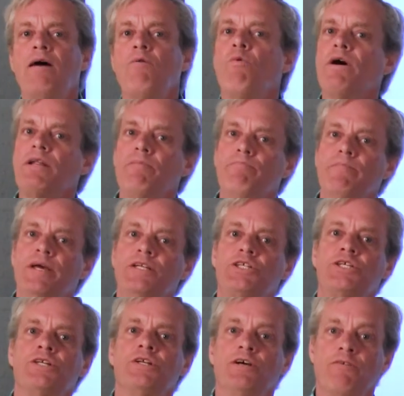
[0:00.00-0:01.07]
I want to
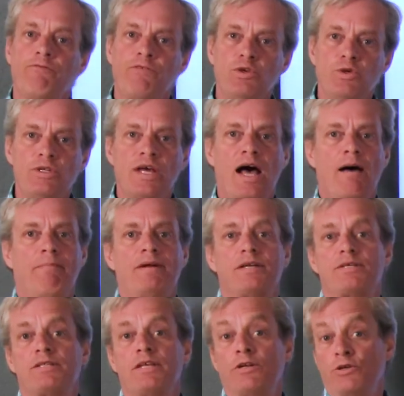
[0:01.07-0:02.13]
mention a few
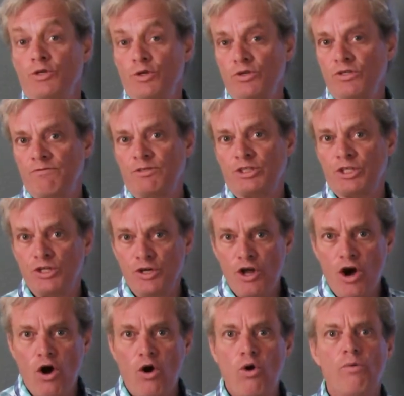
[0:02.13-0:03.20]
topics that are useful to
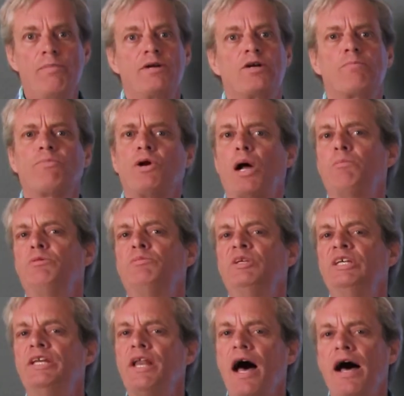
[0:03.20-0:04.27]
know but are
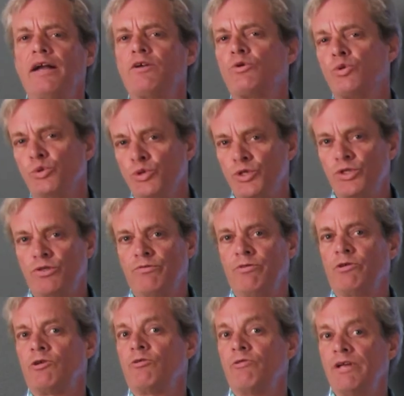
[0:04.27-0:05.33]
probably not crucial
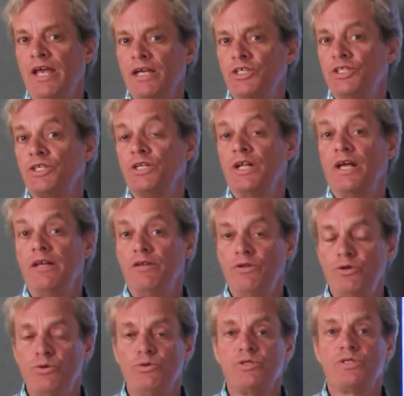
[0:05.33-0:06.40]
for creation and
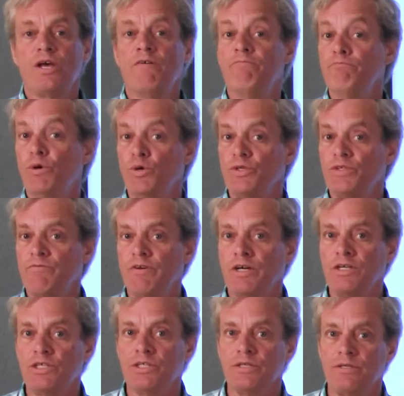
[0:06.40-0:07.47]
use of most
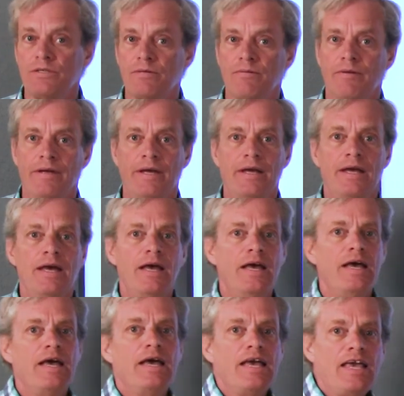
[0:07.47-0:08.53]
functions.
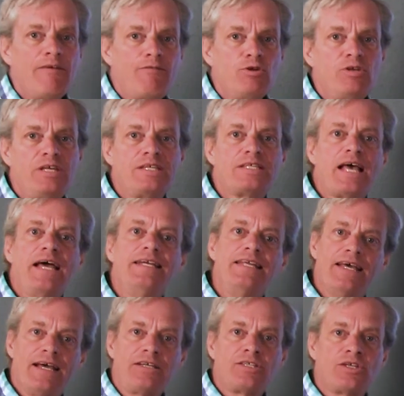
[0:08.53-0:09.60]
If you decide
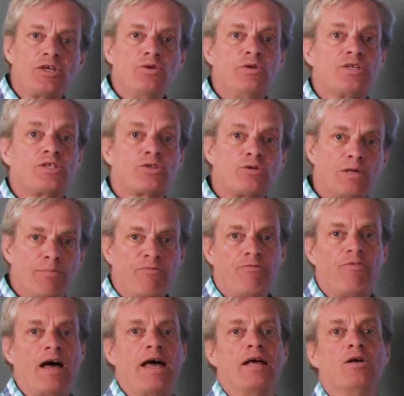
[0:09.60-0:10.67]
to execute a script
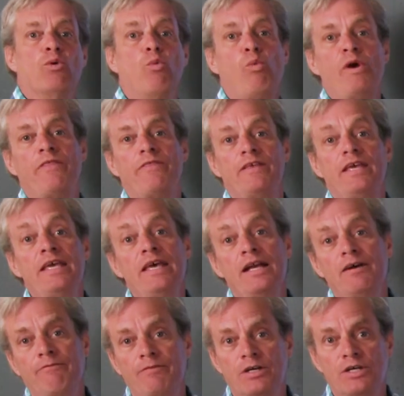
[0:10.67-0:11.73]
file within
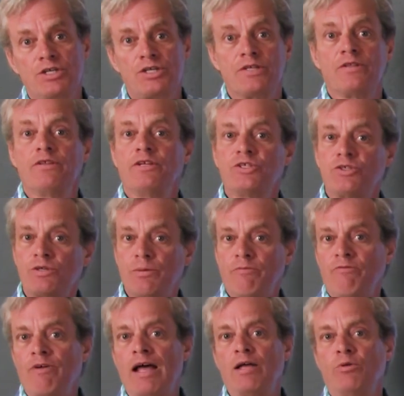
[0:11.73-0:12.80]
a function, the
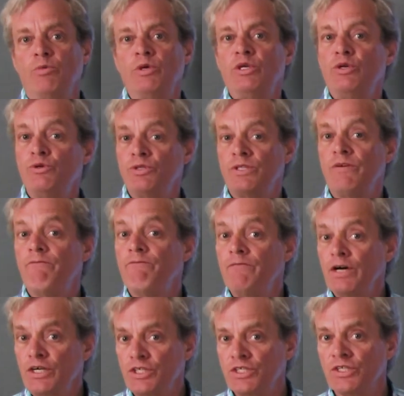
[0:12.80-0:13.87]
script file will use the
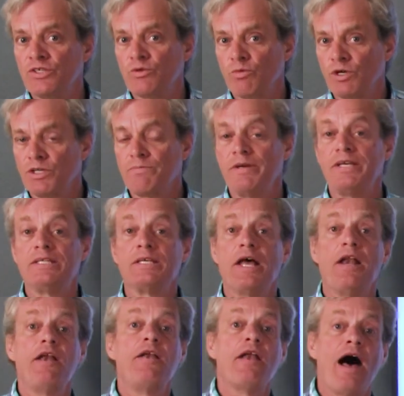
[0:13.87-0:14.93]
functions workspace,
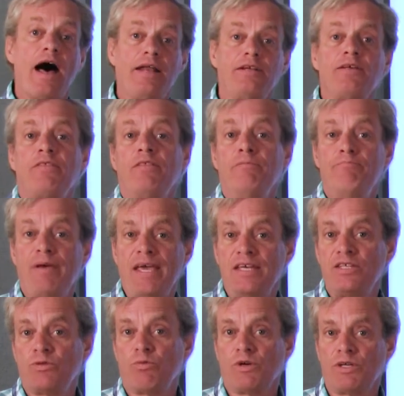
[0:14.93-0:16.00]
not the
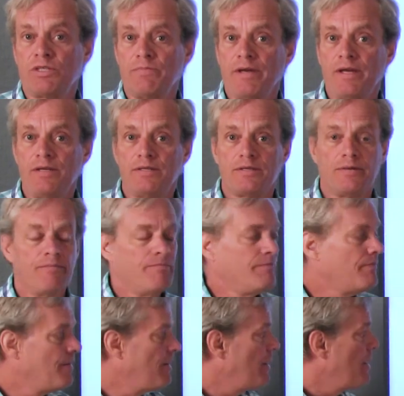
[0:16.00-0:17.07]
base workspace.
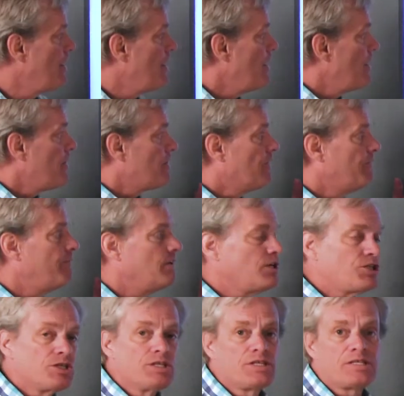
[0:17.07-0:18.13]
The
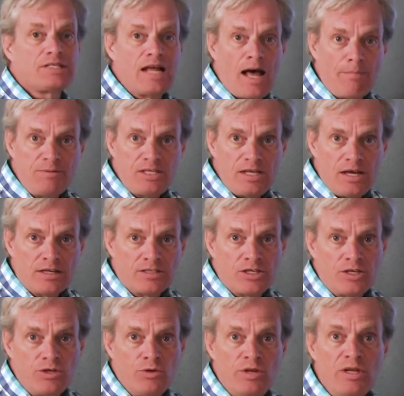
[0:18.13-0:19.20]
function stops
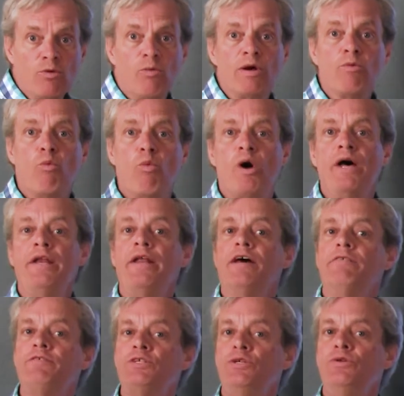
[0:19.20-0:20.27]
executing when one
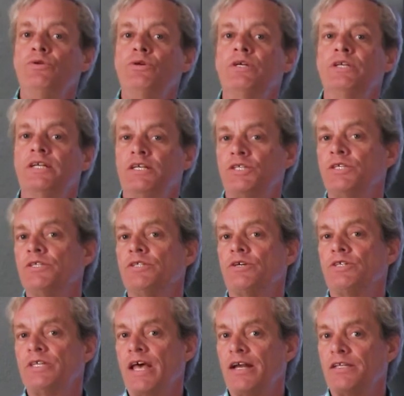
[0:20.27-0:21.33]
of two conditions
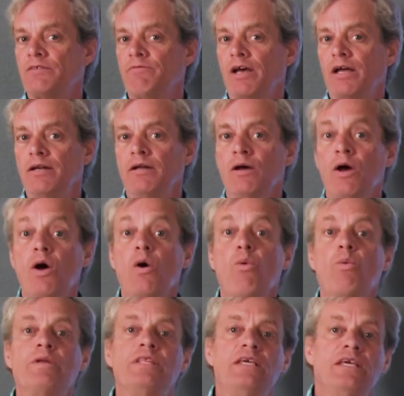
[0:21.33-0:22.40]
are satisfied
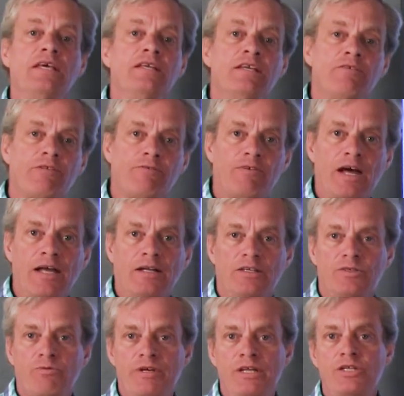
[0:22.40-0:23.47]
when the end of the file
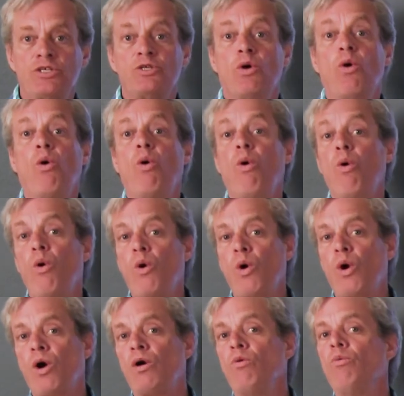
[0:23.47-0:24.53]
is reached
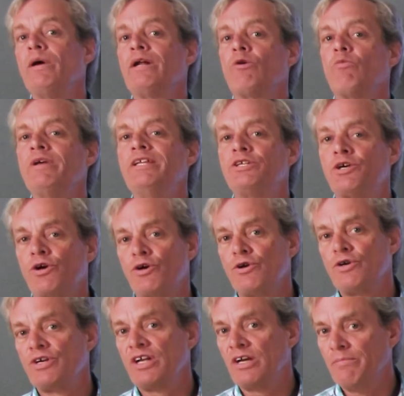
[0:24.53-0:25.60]
or when a
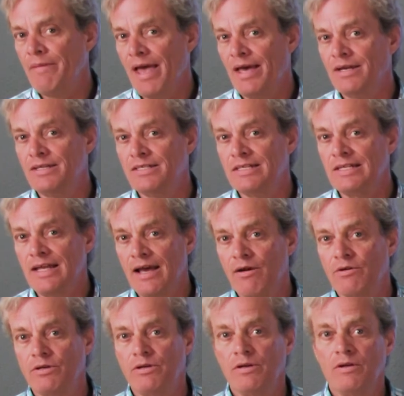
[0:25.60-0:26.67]
return command is
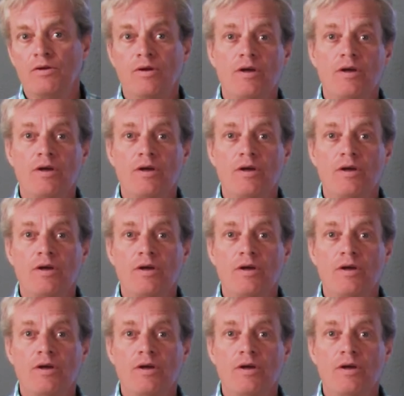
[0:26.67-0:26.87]
encountered.